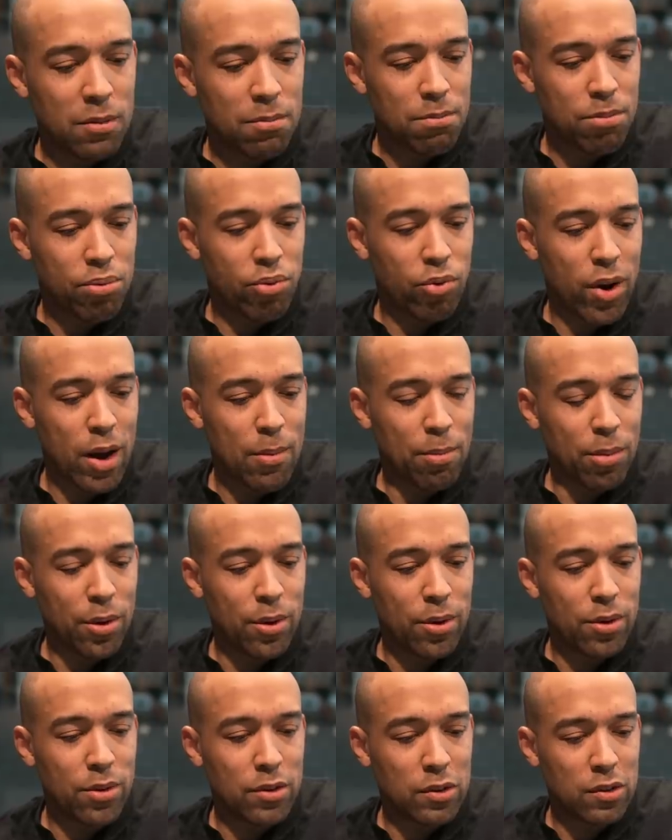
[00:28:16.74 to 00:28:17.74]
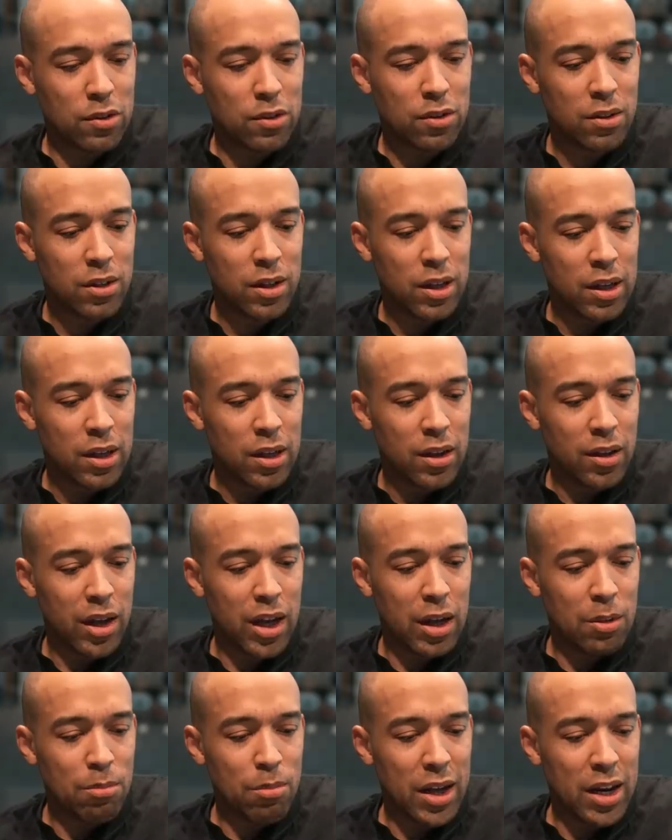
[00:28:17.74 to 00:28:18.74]
that preppers
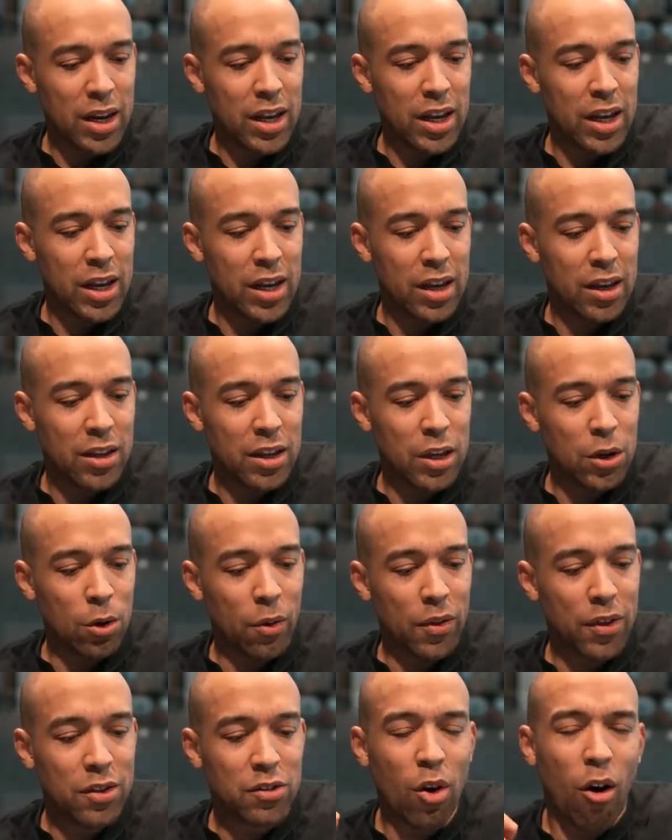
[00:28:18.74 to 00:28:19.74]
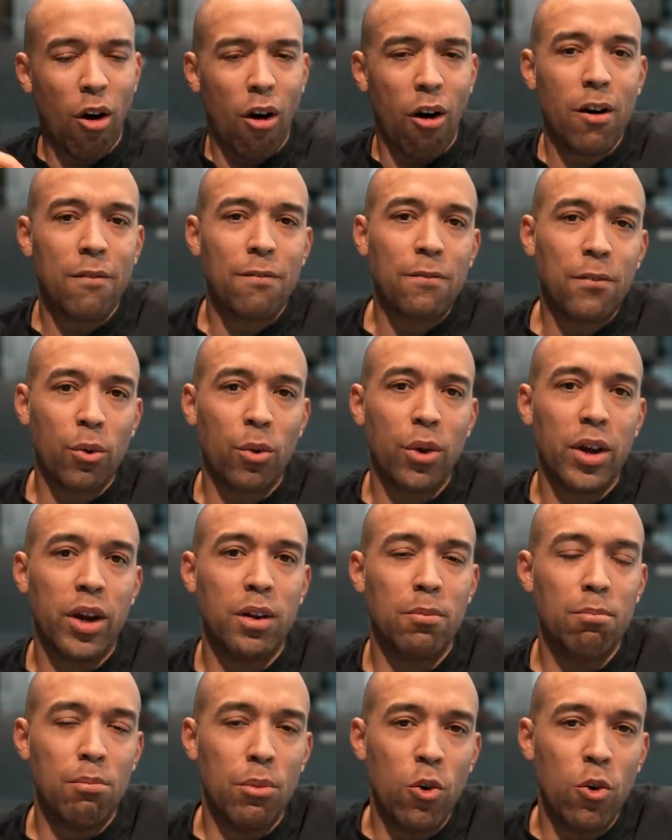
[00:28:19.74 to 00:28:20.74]
and many, you know, this off grid